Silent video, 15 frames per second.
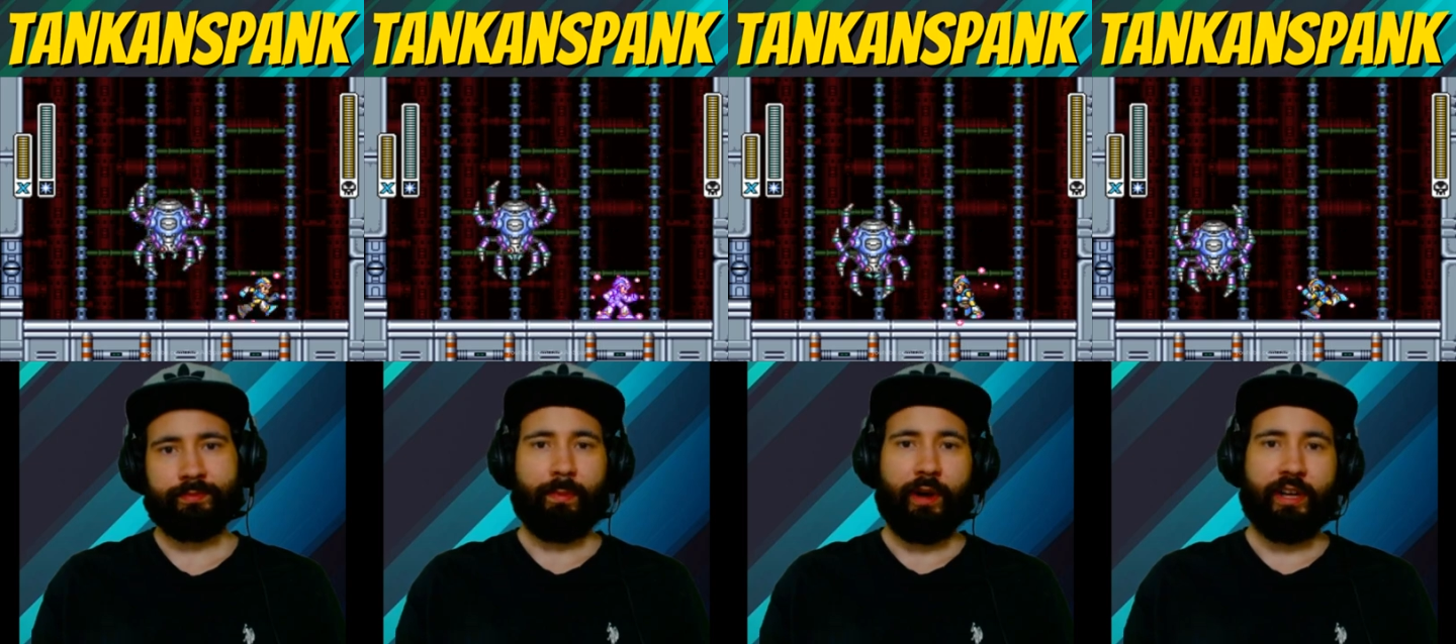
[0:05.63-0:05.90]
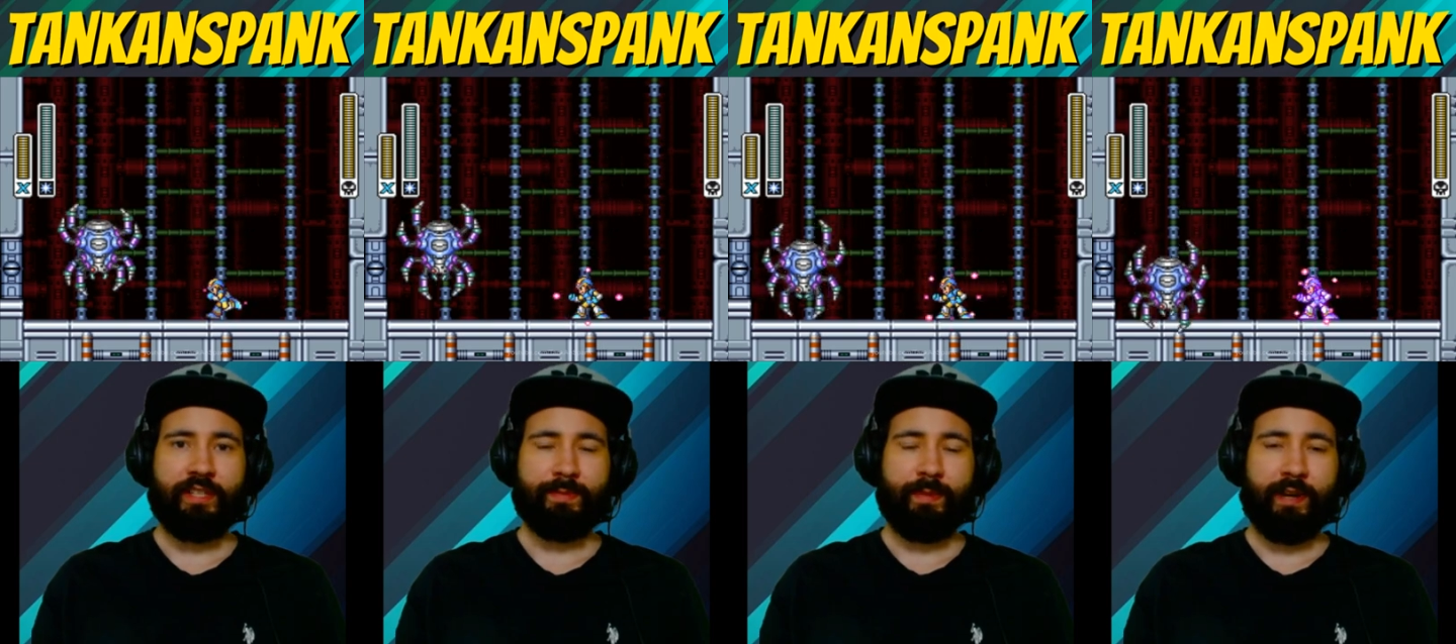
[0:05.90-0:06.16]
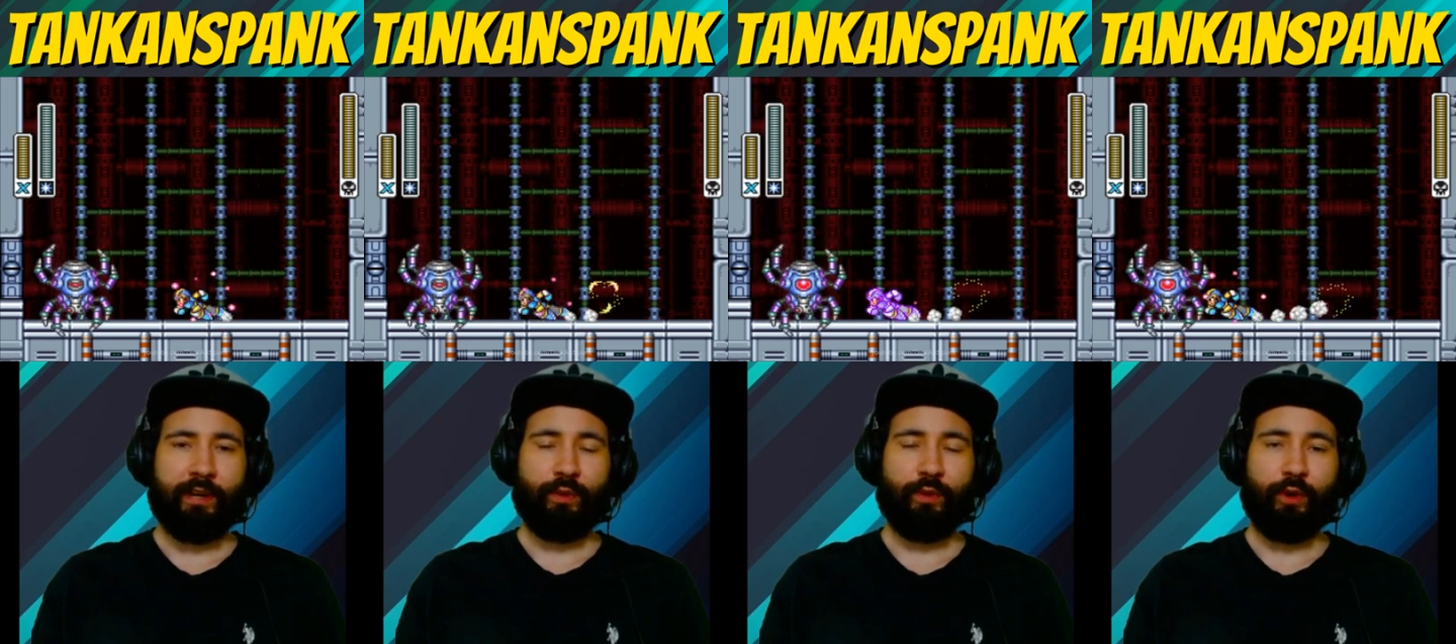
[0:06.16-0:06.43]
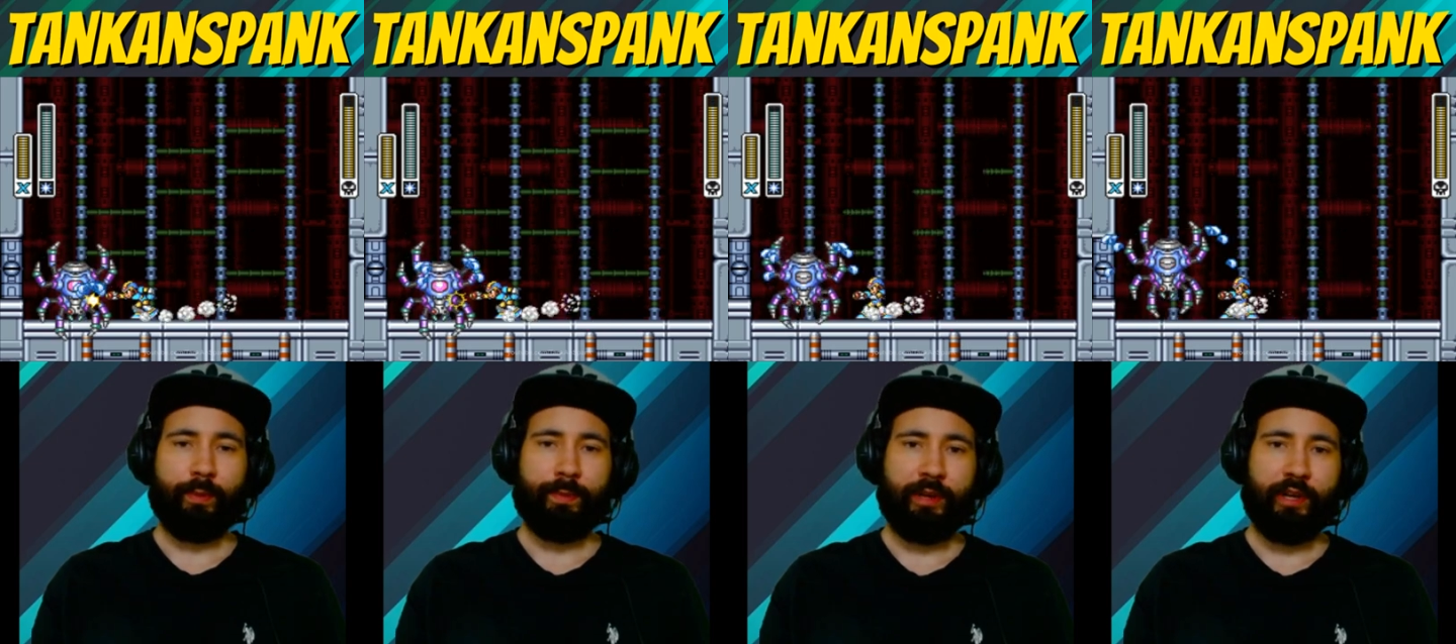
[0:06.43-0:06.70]
Bospider
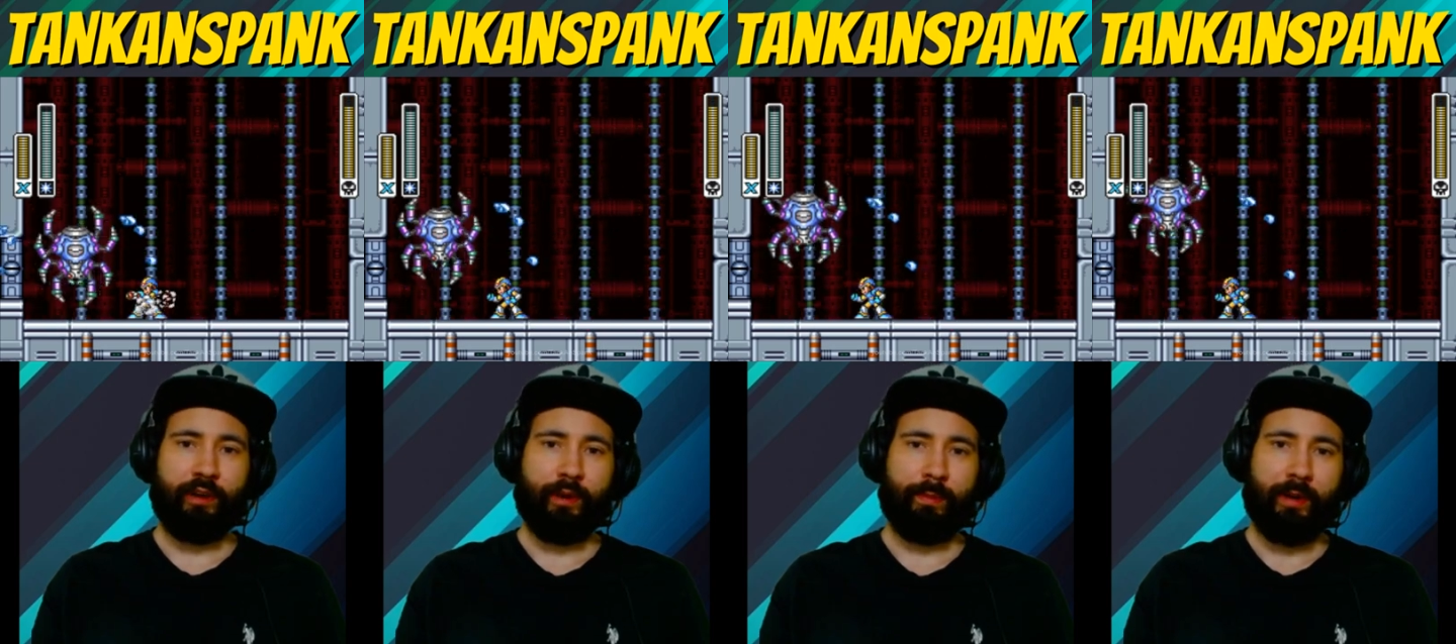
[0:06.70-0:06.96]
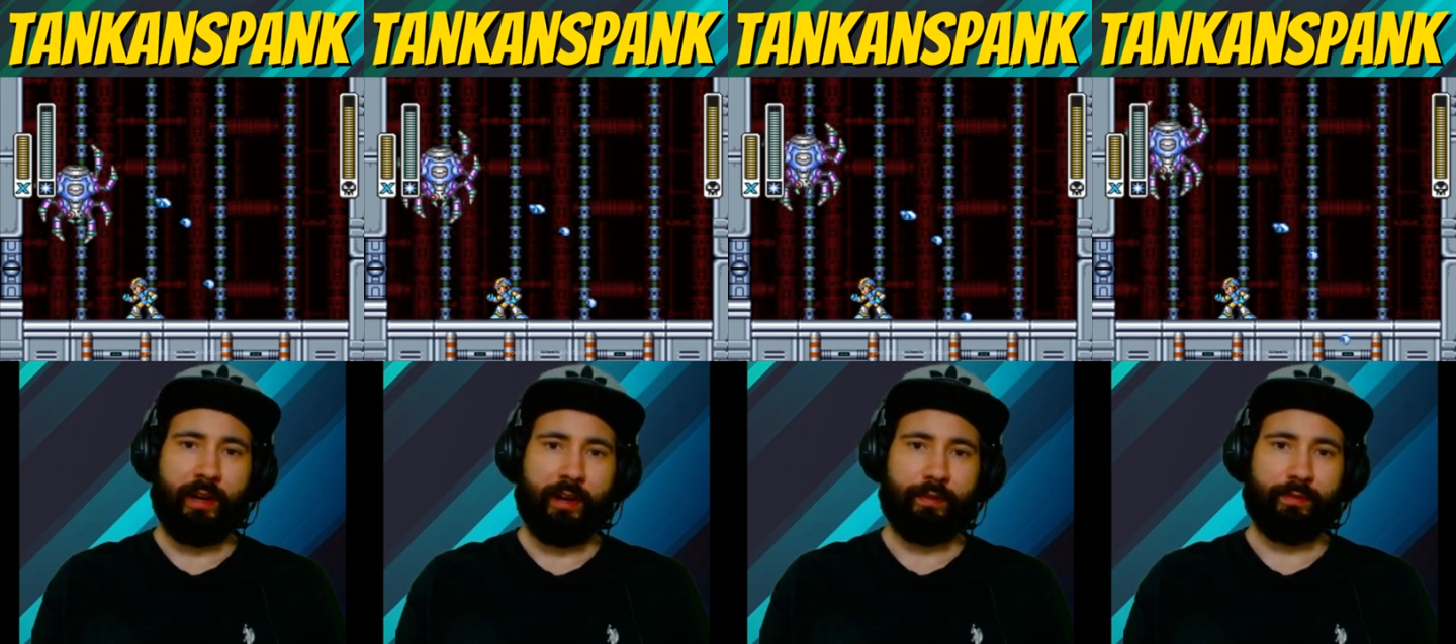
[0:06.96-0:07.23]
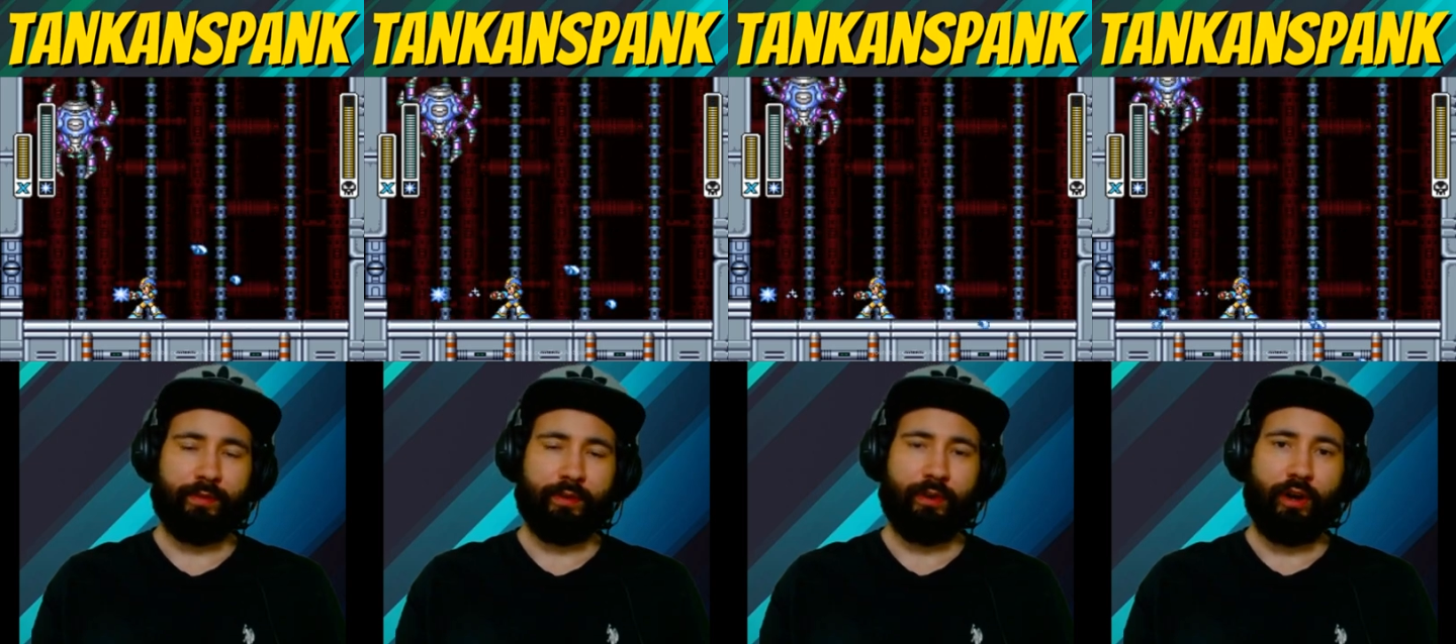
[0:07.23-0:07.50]
will appear above,